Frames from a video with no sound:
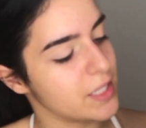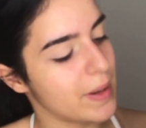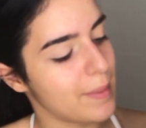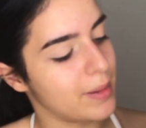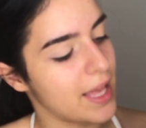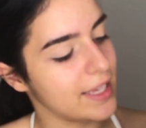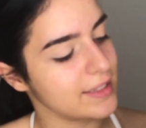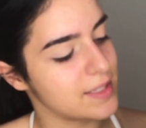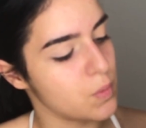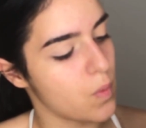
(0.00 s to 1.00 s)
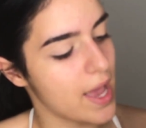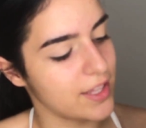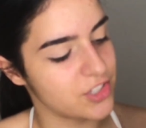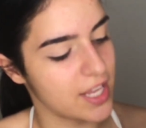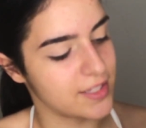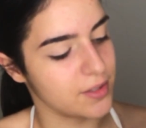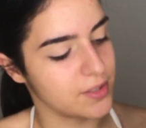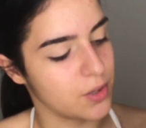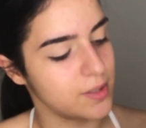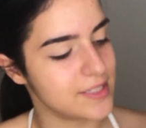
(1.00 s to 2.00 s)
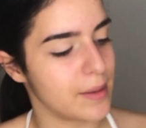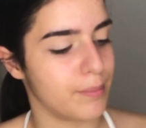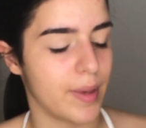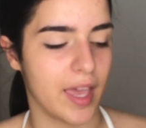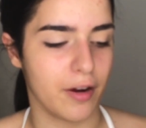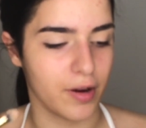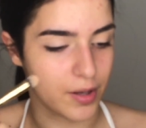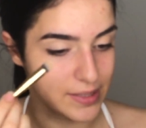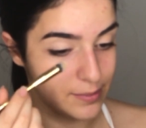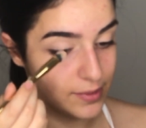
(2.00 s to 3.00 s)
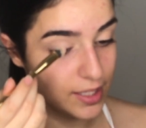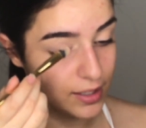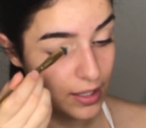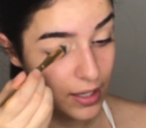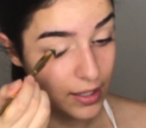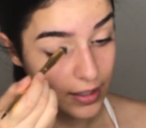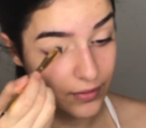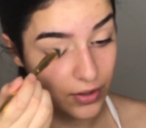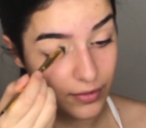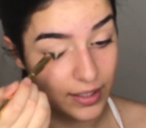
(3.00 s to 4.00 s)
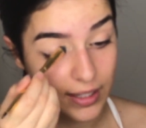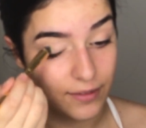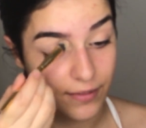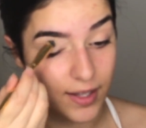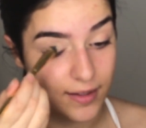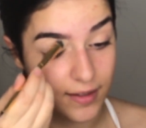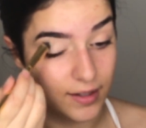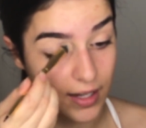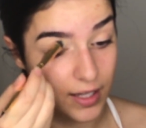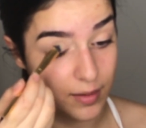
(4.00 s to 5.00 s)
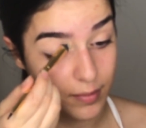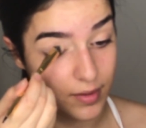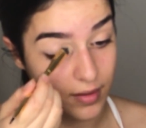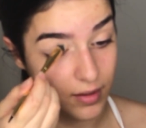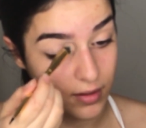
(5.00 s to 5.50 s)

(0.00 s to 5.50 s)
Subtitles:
we're applying this white shade, so it's called Tempera or something. They've got really fancy names.